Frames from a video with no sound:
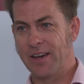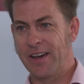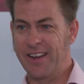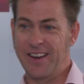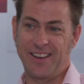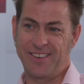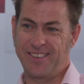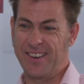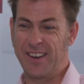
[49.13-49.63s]

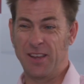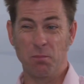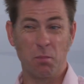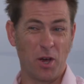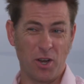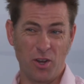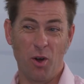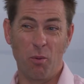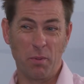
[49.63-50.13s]
And actually, it
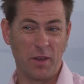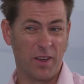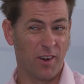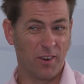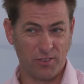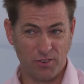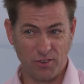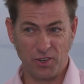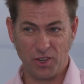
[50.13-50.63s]
might not be
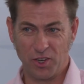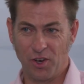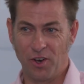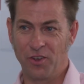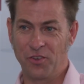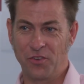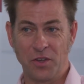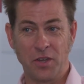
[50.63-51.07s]
hydrogen cars,